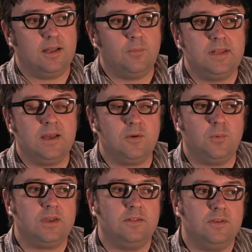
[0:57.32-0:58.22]
we know that
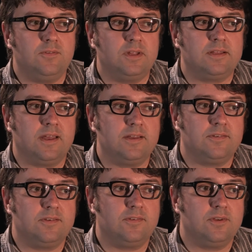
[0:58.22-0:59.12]
we can use linked
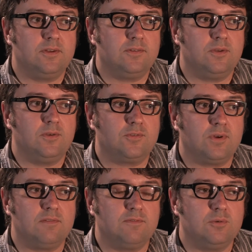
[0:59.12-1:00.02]
data to do
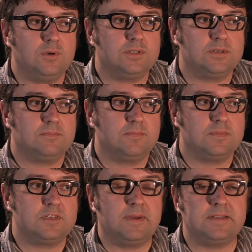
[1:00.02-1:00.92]
straightforward
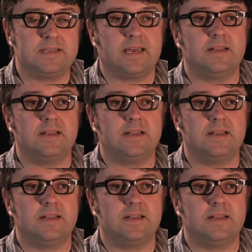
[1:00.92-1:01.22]
semantic